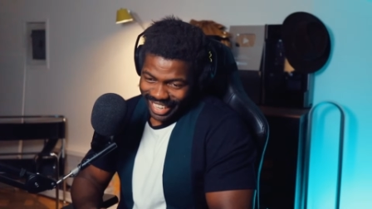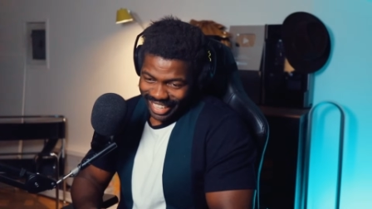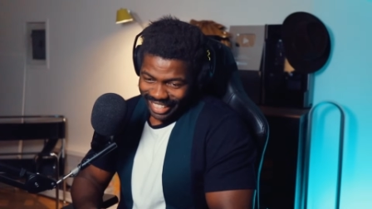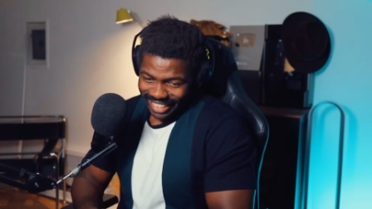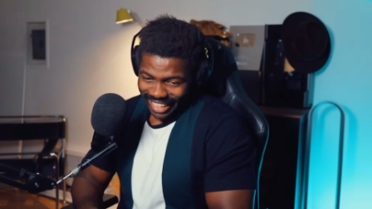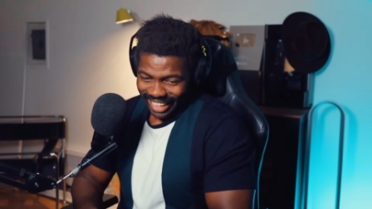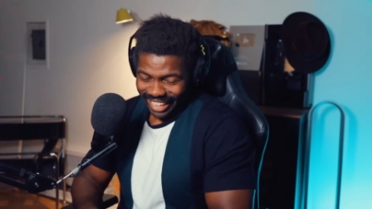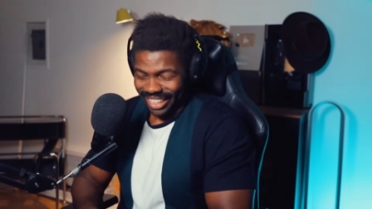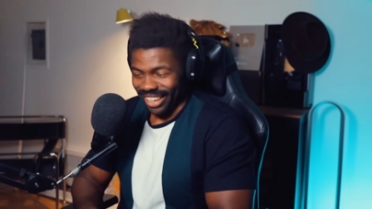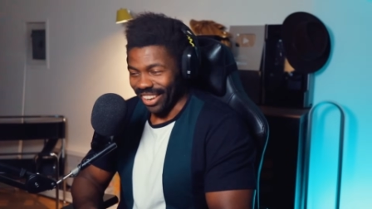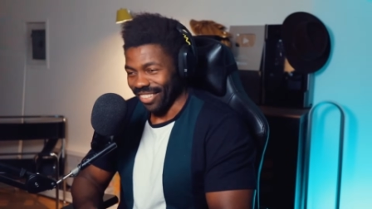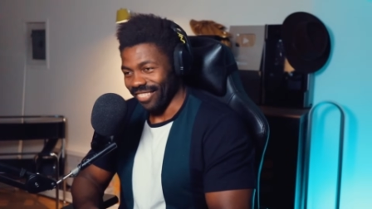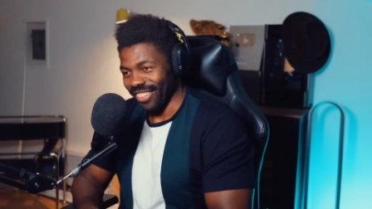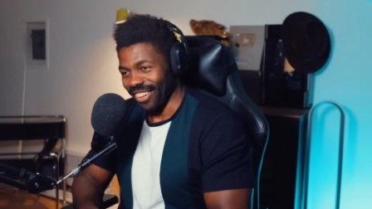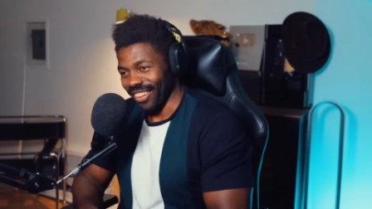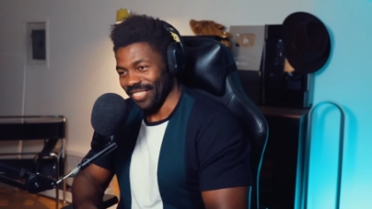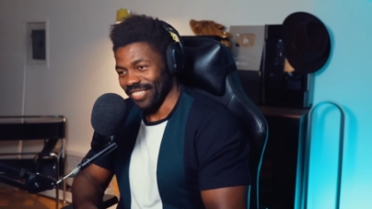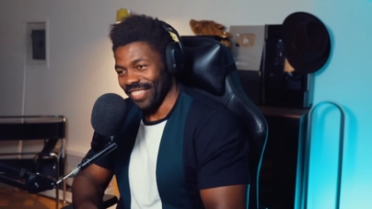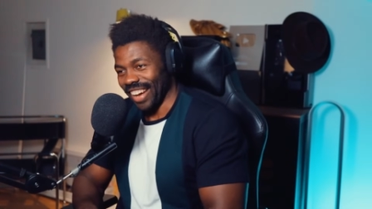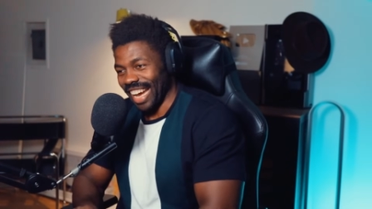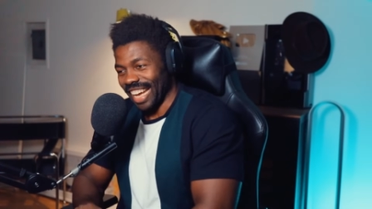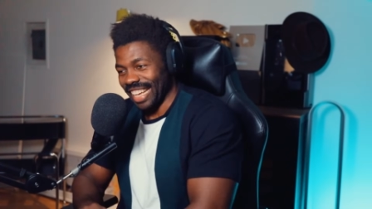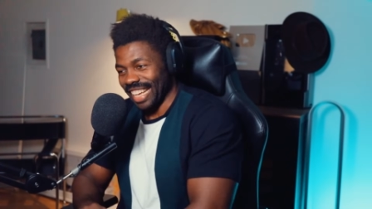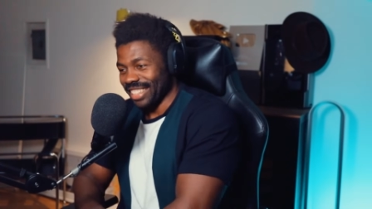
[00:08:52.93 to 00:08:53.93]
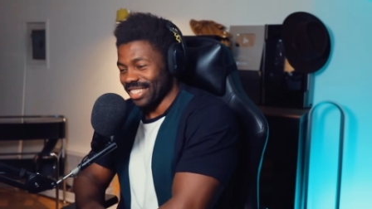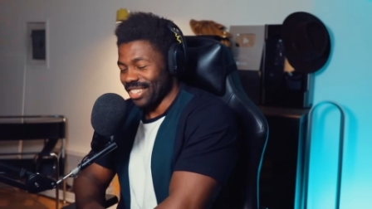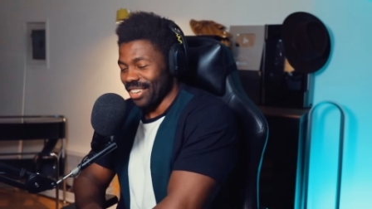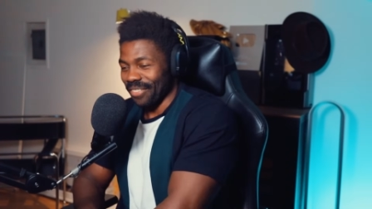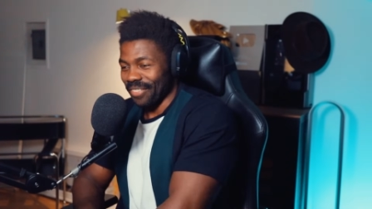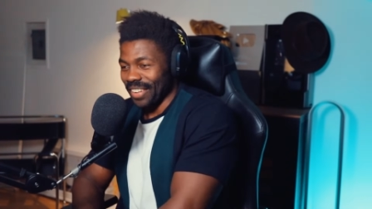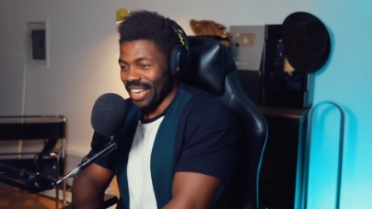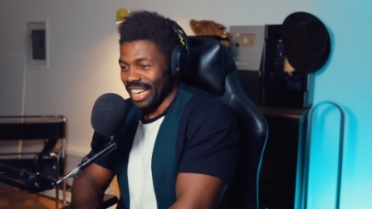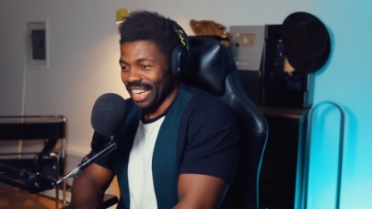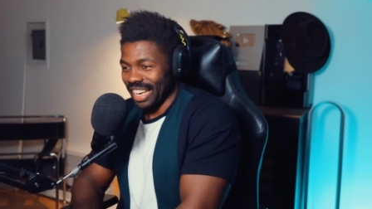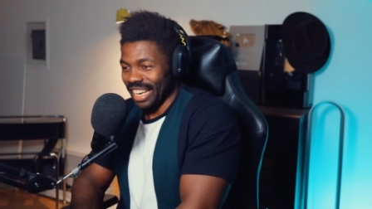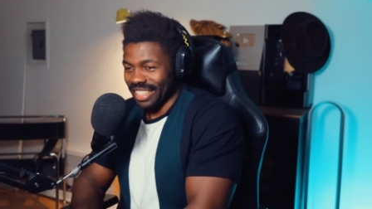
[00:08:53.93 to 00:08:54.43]
like, come on, man, you're
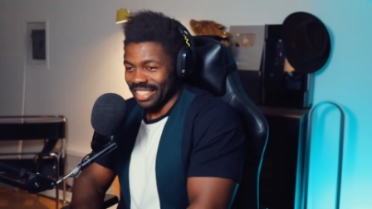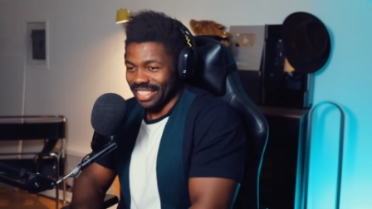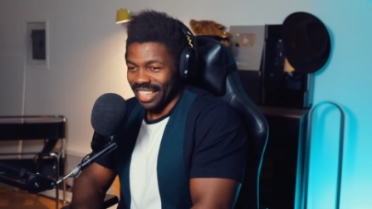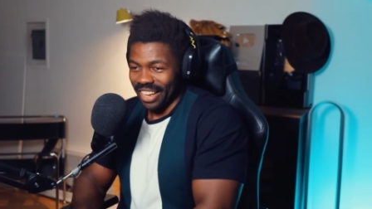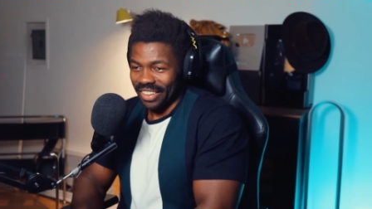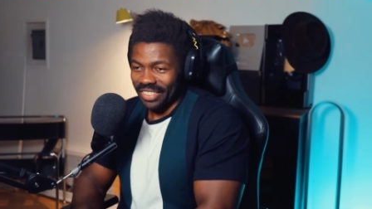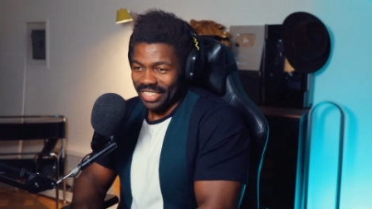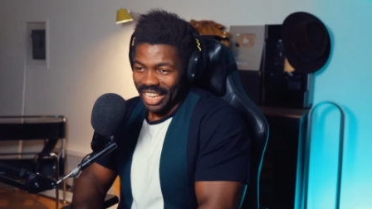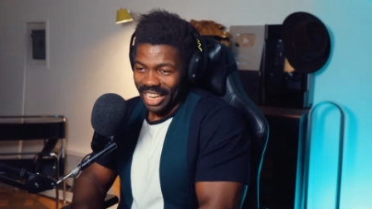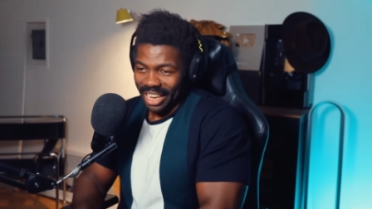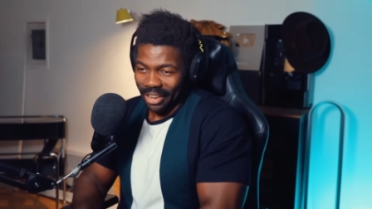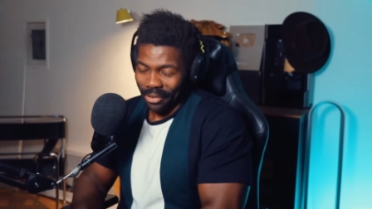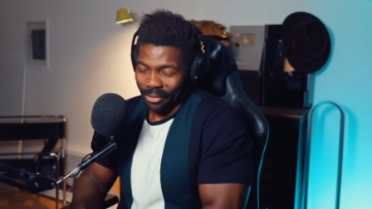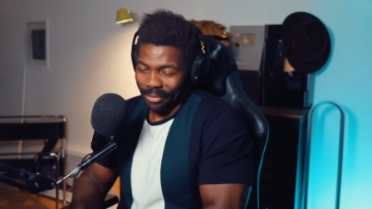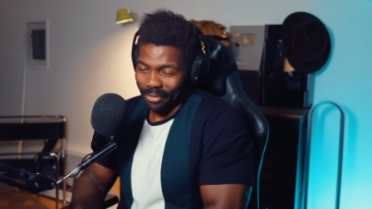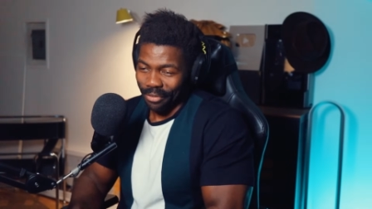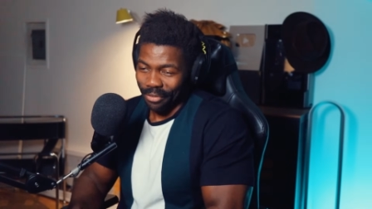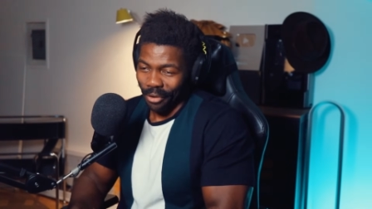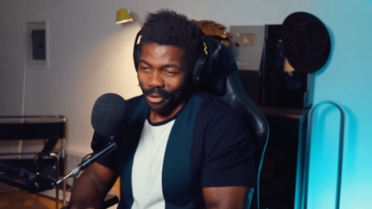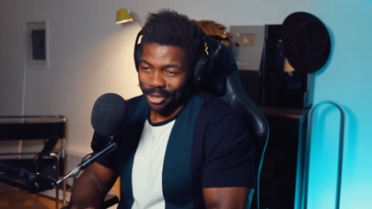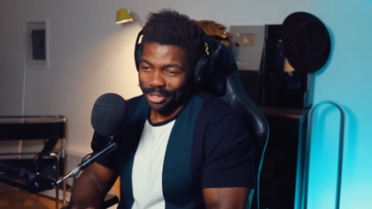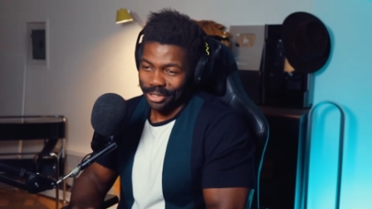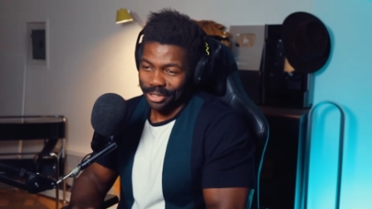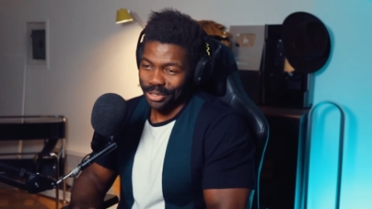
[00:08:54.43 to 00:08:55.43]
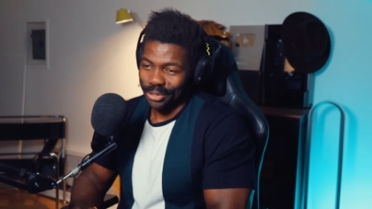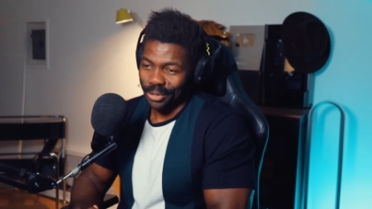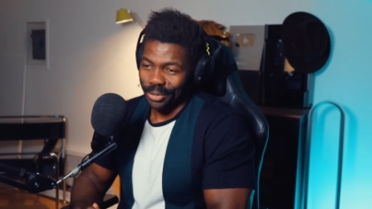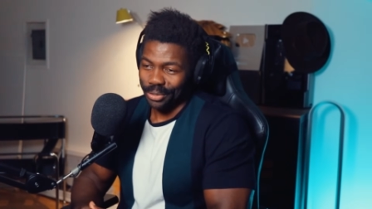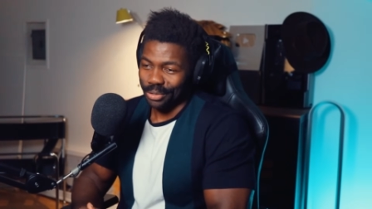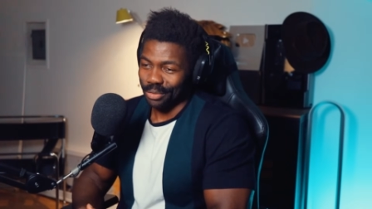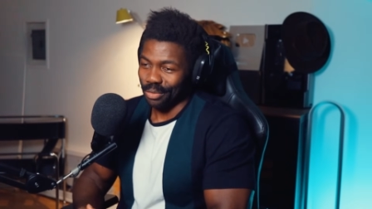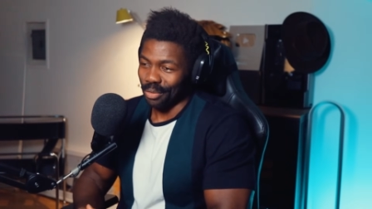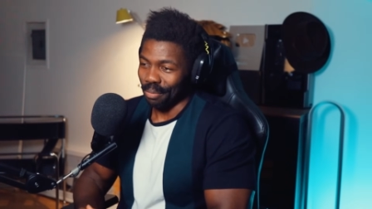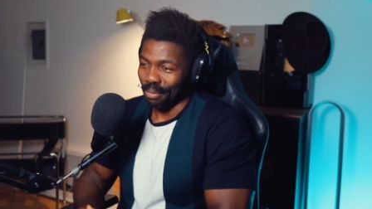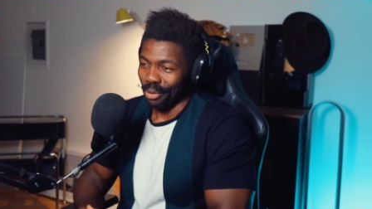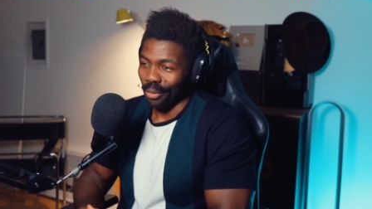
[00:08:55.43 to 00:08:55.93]
making it sound like a Fox
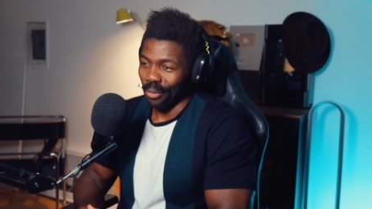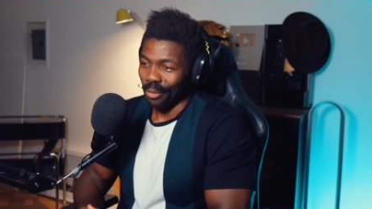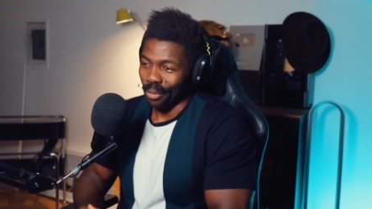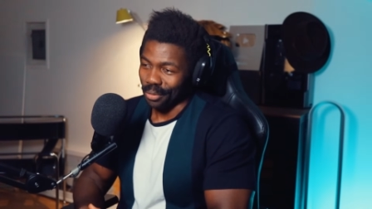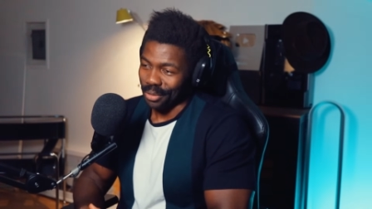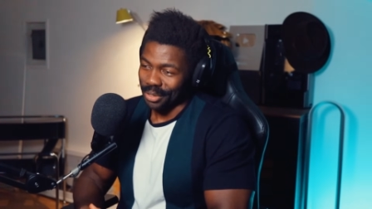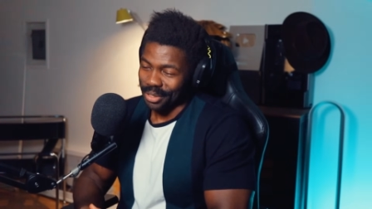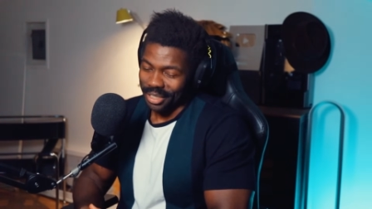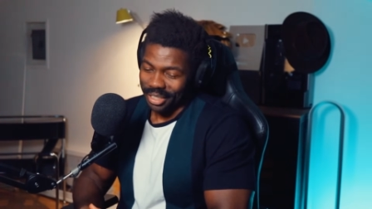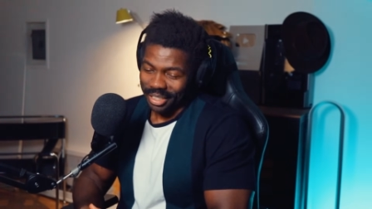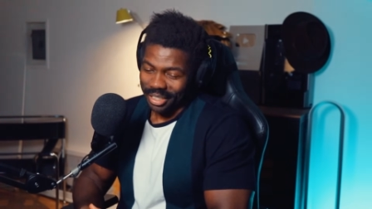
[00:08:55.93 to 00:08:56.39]
News report.